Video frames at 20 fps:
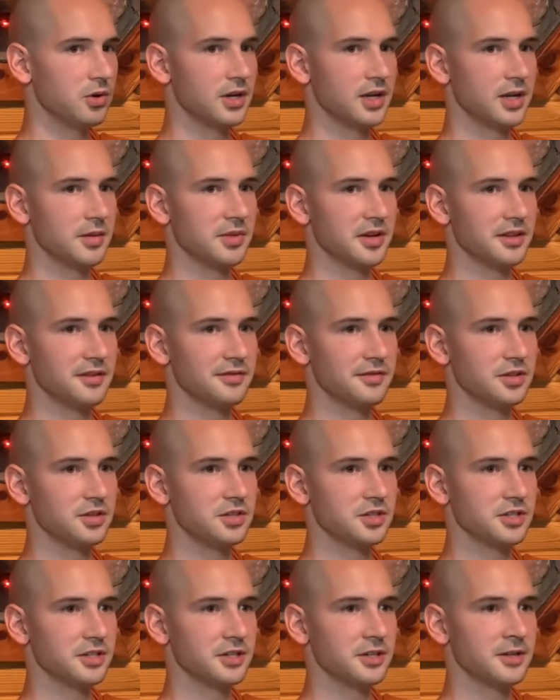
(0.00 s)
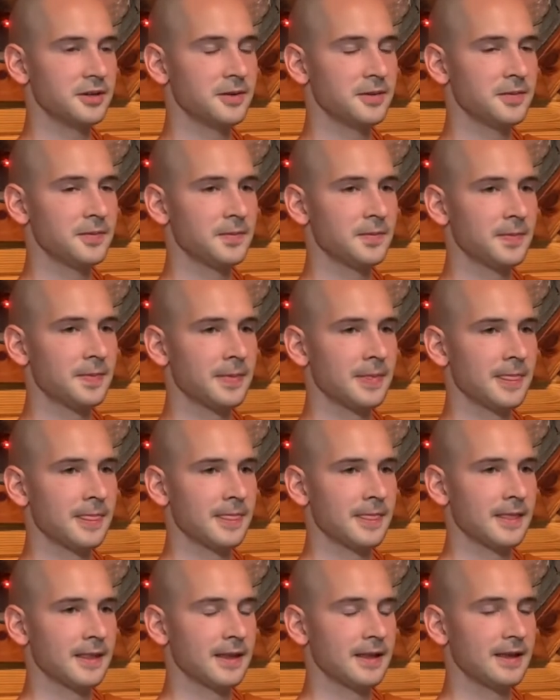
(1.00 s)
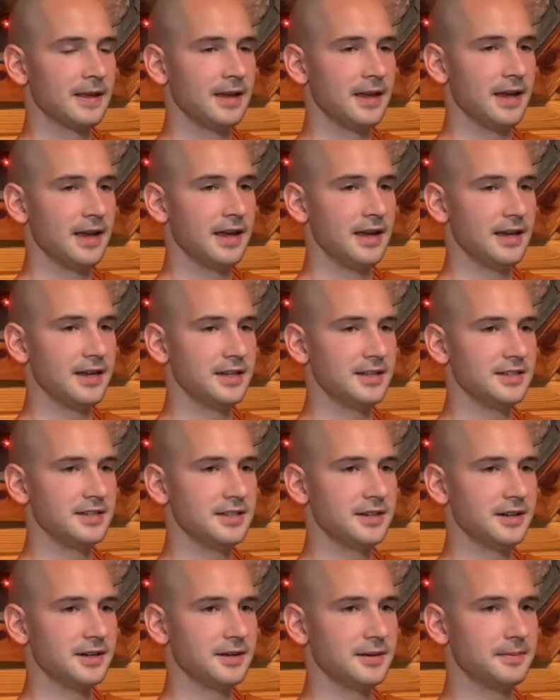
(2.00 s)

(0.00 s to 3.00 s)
worrying about the future. And